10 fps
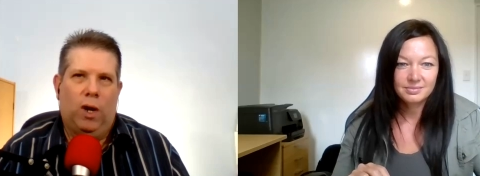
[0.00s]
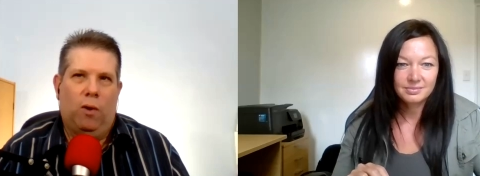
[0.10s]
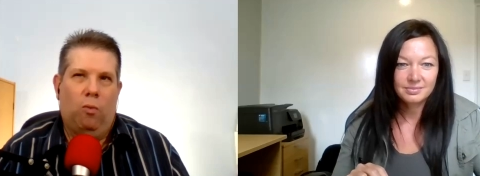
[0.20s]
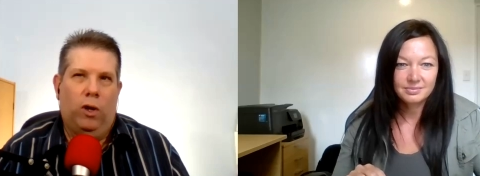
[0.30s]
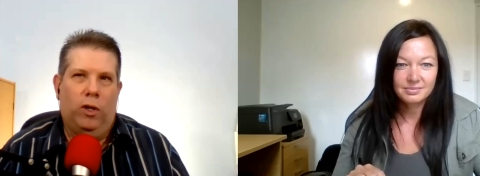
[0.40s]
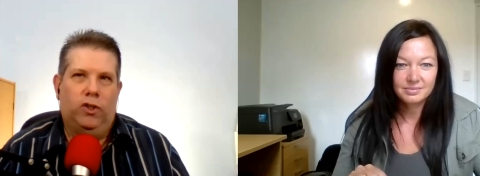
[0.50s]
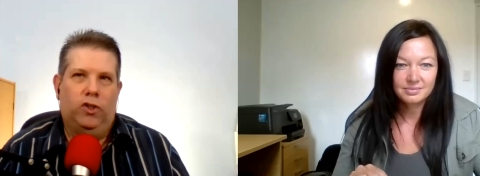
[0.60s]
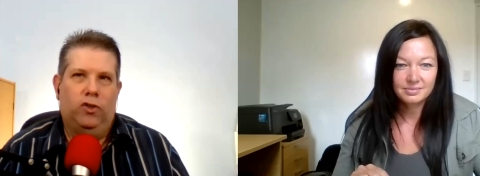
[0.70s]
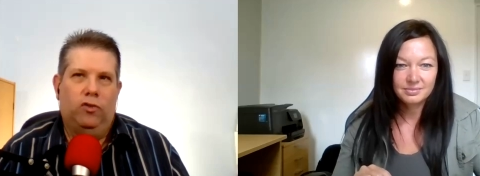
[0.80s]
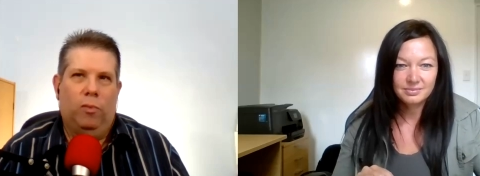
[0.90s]
Speaker 1: was
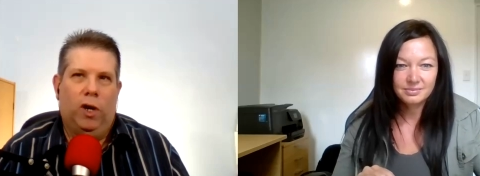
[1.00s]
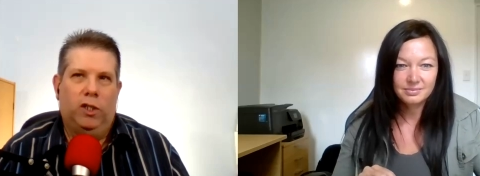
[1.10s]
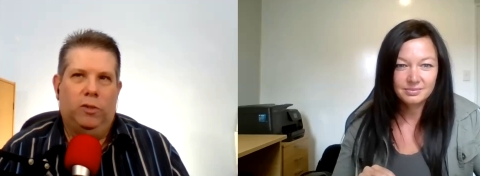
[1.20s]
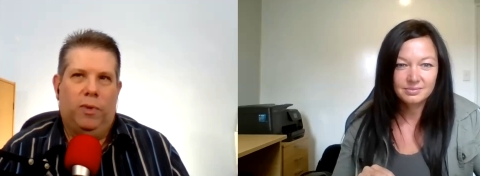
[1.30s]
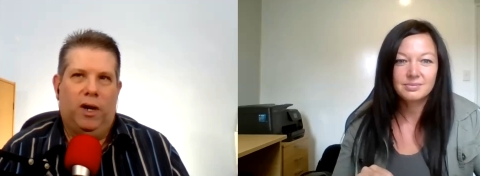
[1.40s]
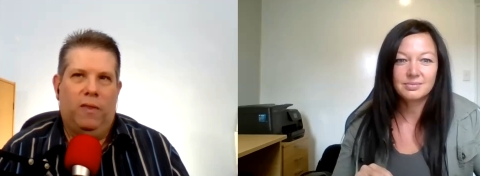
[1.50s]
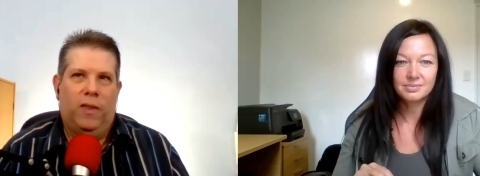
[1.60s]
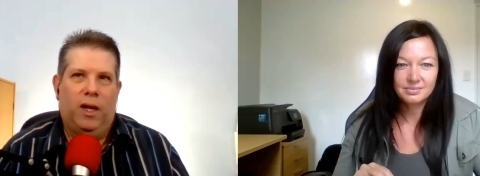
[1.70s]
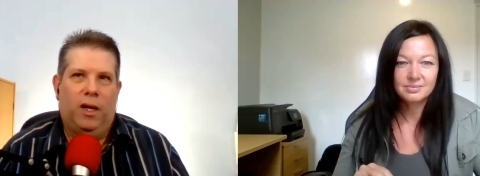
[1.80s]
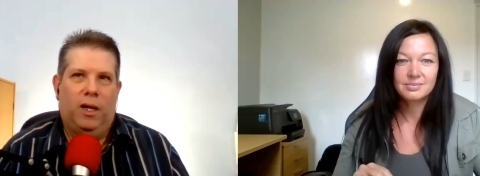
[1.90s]
too much. But I
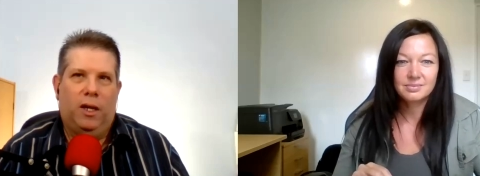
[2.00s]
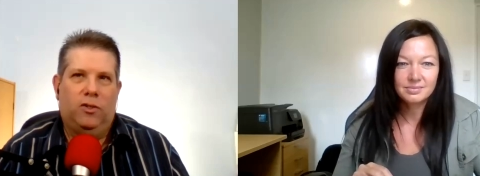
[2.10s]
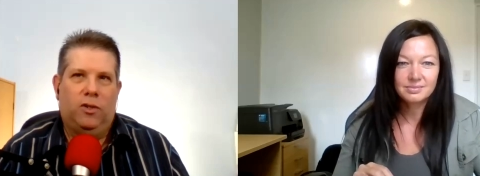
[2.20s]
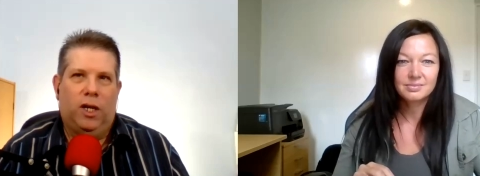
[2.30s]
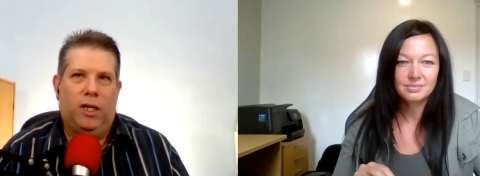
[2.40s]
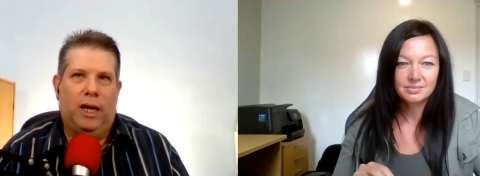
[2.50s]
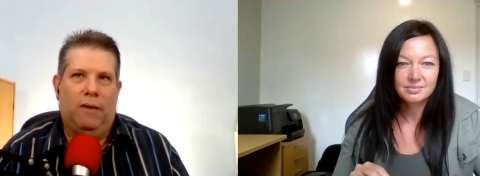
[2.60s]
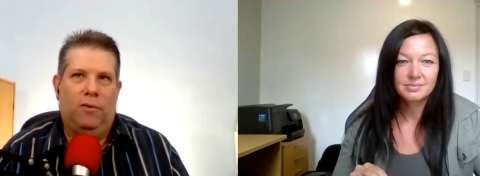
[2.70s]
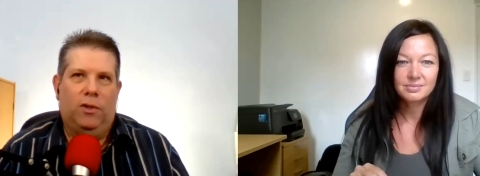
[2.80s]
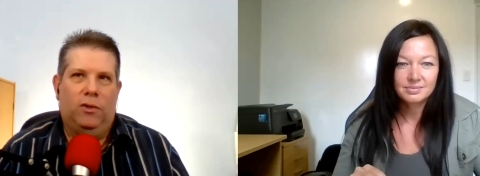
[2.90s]
think I tried to
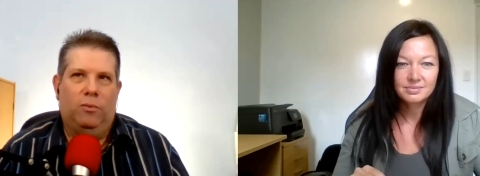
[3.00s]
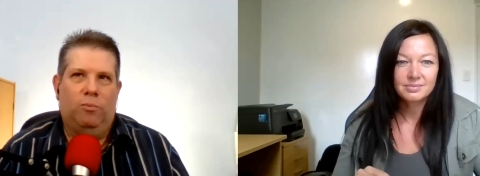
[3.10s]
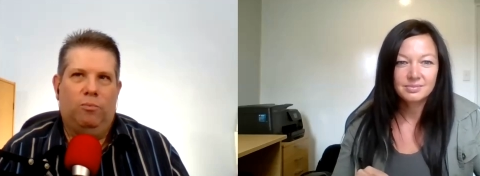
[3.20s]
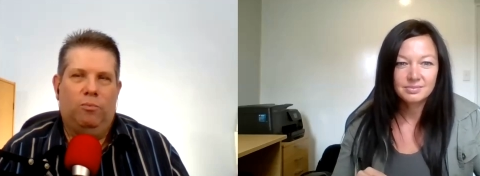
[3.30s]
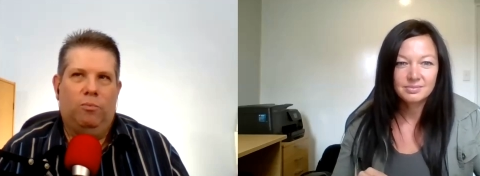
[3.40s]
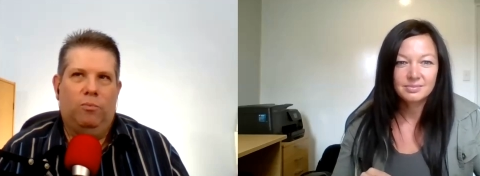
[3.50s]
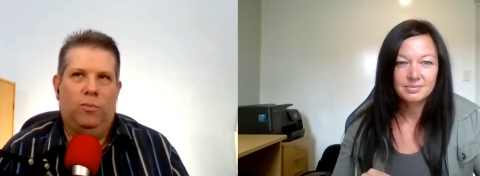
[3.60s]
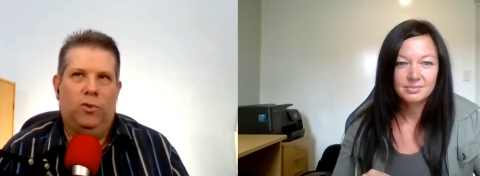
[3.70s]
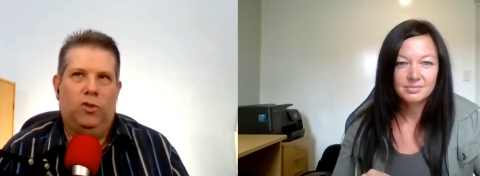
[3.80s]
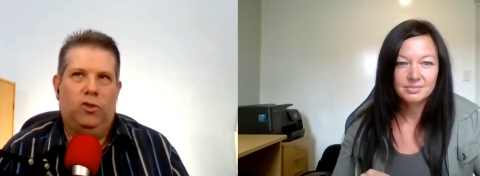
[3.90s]
have a little
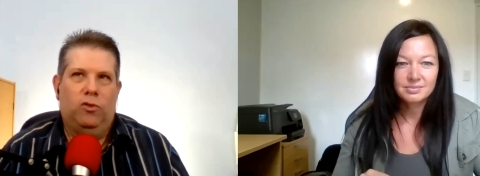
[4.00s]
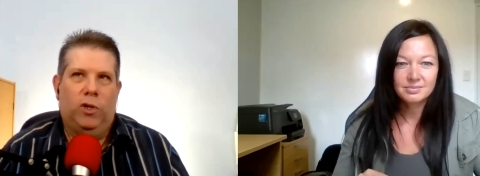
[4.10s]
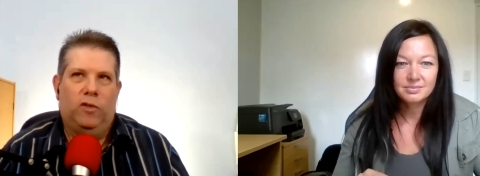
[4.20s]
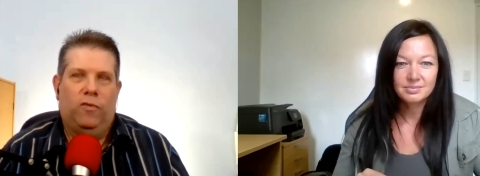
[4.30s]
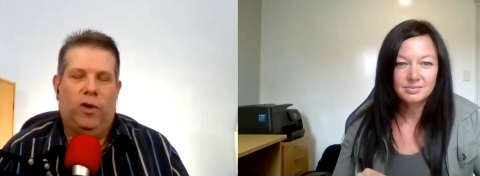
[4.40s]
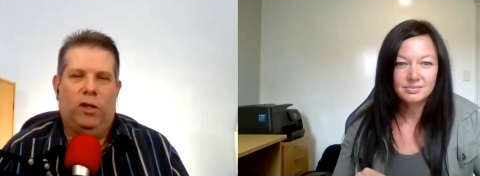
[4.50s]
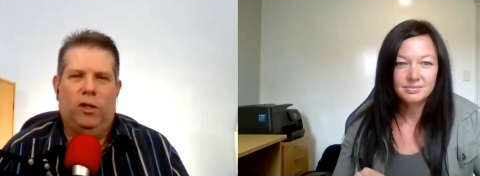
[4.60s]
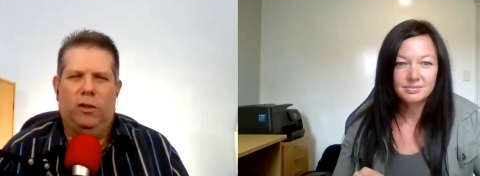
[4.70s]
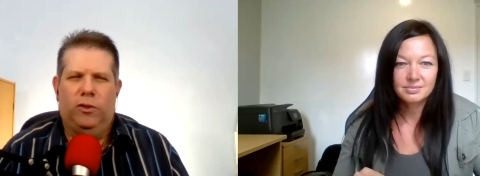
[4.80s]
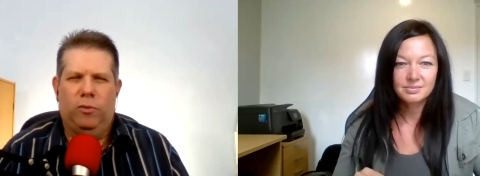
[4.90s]
too much fun, a
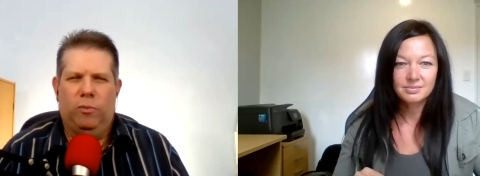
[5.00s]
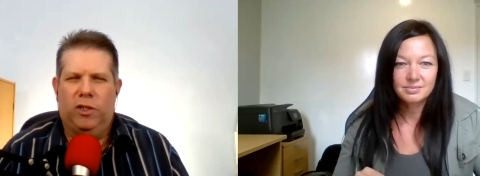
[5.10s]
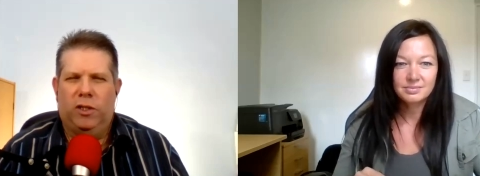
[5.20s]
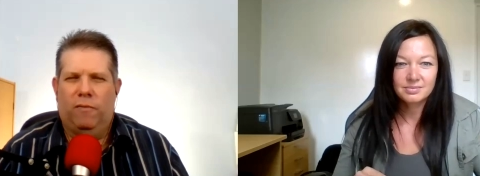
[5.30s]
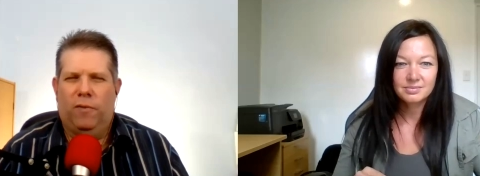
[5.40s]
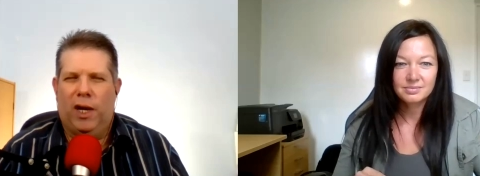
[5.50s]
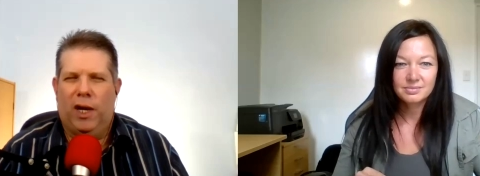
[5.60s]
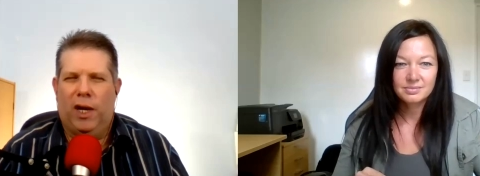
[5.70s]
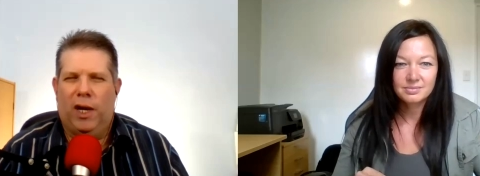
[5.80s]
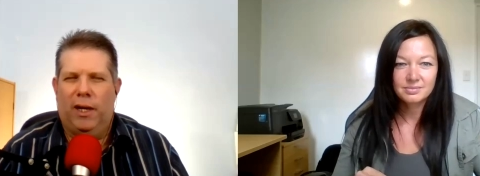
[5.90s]
little too much
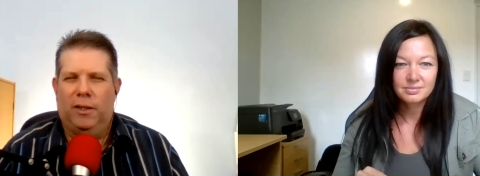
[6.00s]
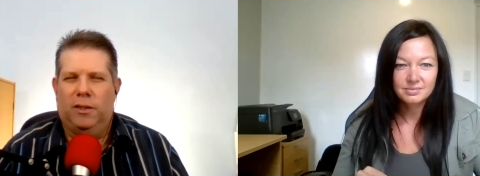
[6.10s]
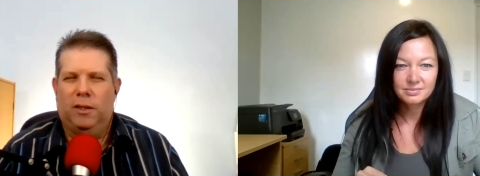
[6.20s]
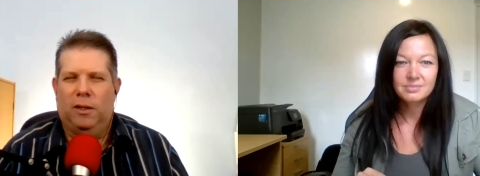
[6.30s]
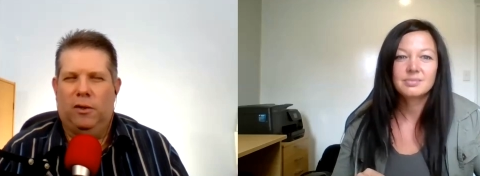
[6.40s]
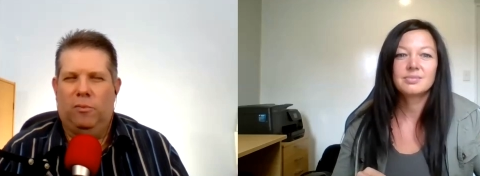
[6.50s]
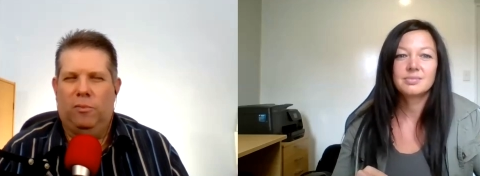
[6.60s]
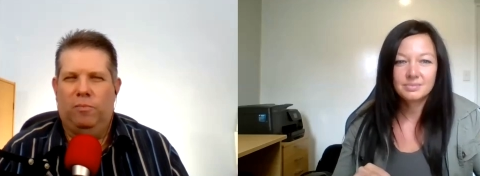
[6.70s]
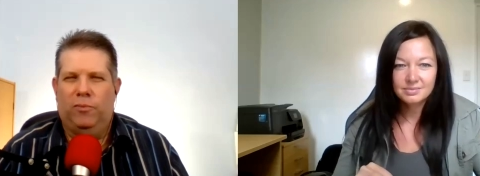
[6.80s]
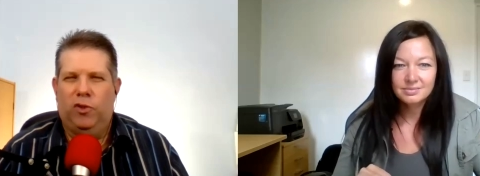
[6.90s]
defiance, and a little
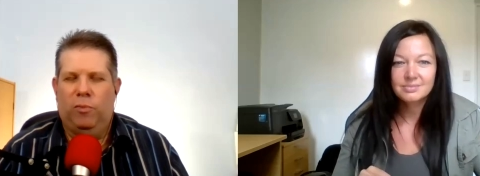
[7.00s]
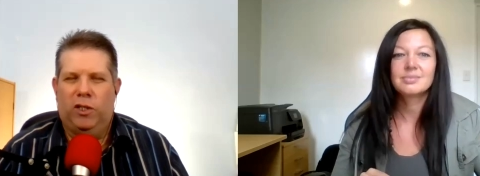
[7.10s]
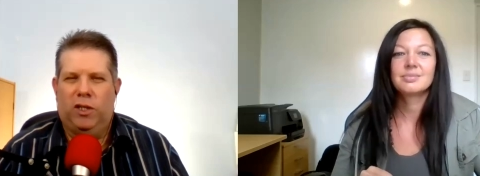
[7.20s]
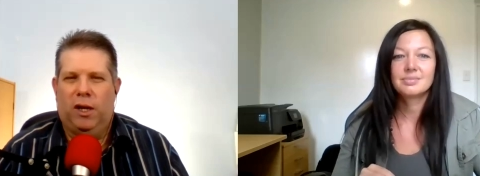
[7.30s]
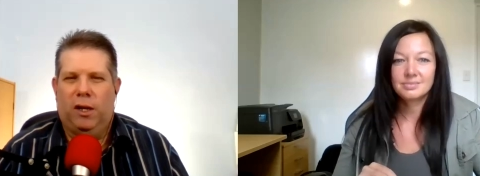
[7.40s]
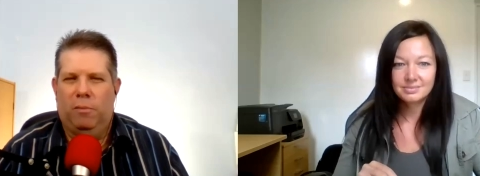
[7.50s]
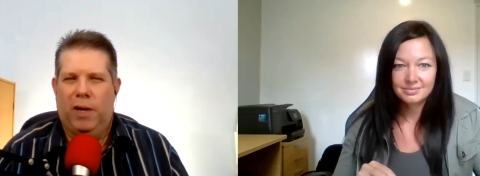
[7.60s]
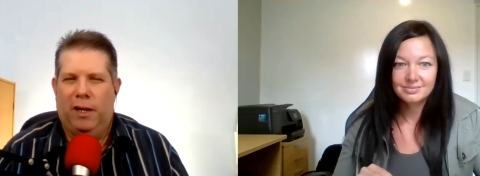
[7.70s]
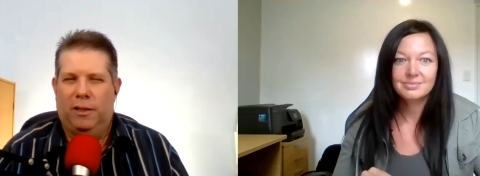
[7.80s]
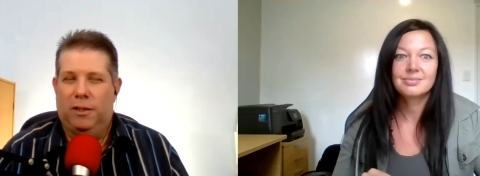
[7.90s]
too much kicking
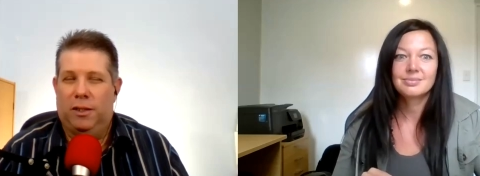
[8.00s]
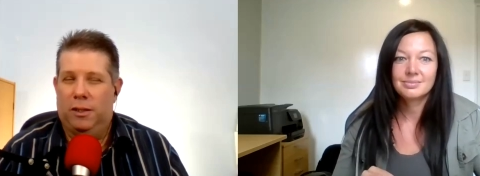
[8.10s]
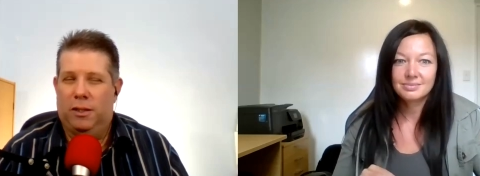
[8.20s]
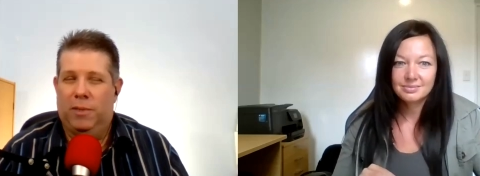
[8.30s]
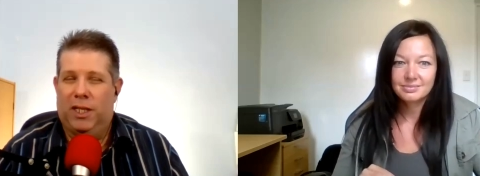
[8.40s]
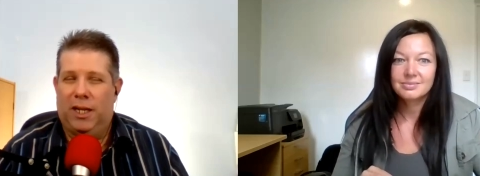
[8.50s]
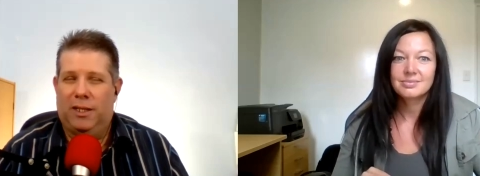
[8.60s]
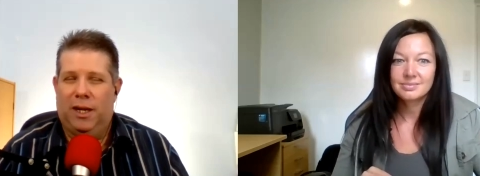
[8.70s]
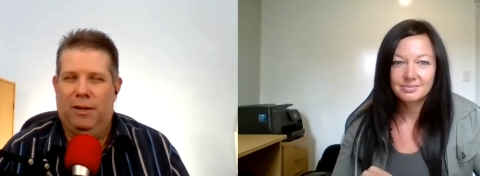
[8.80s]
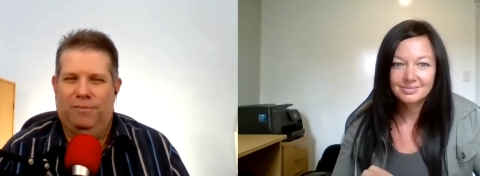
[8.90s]
back at the system at that
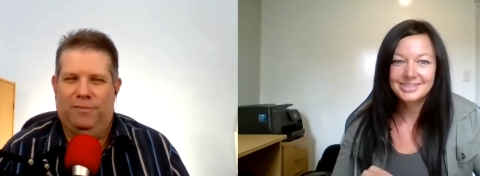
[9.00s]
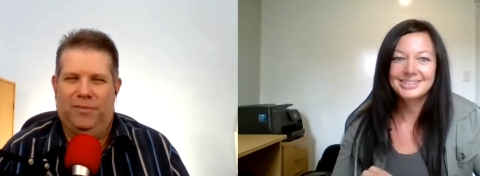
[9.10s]
time.